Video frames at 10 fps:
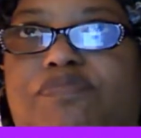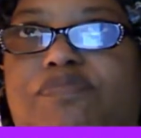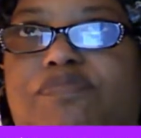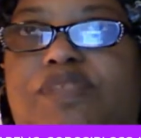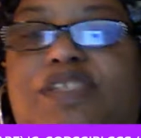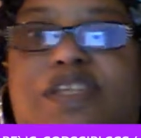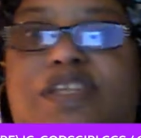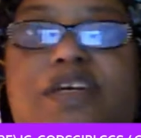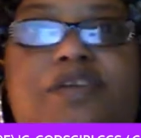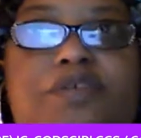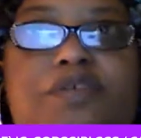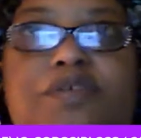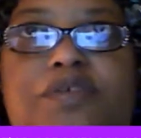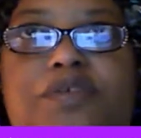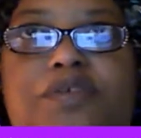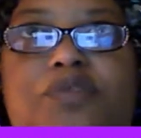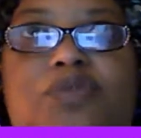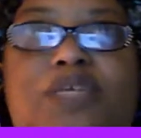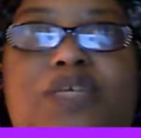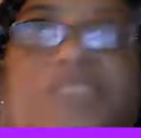still
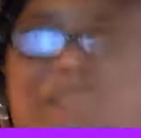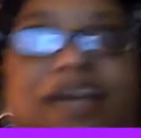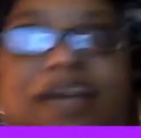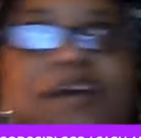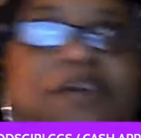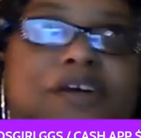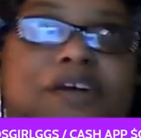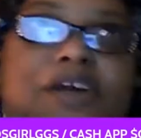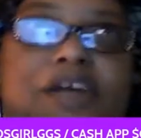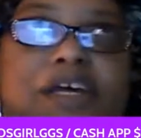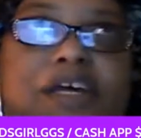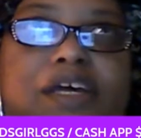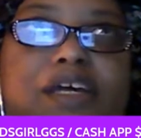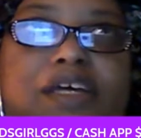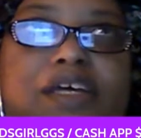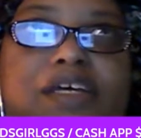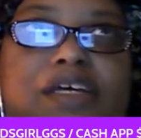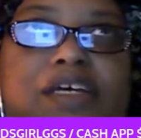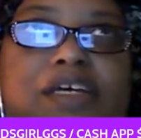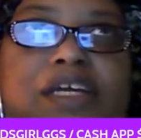was there
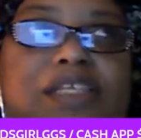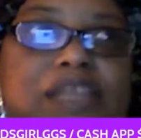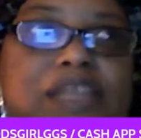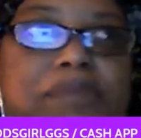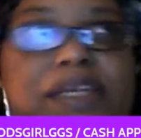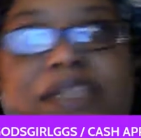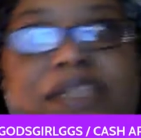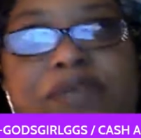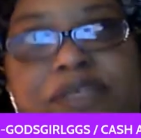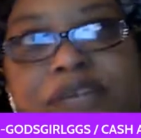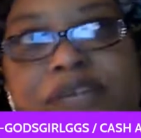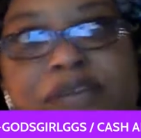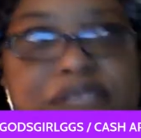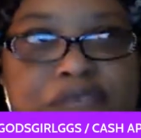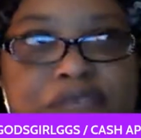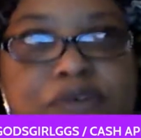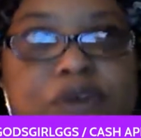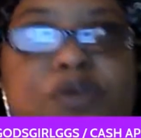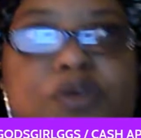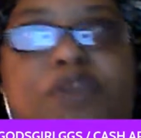in the same place I was when I was in the four
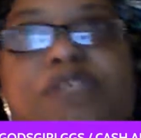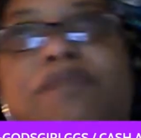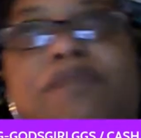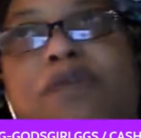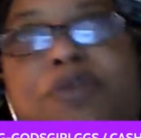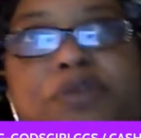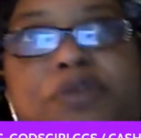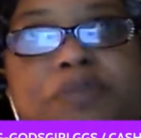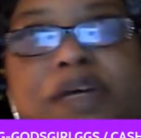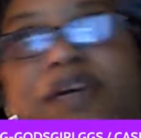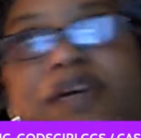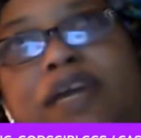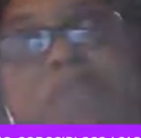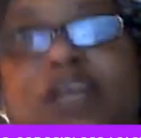corners of my room. Okay, I'm in a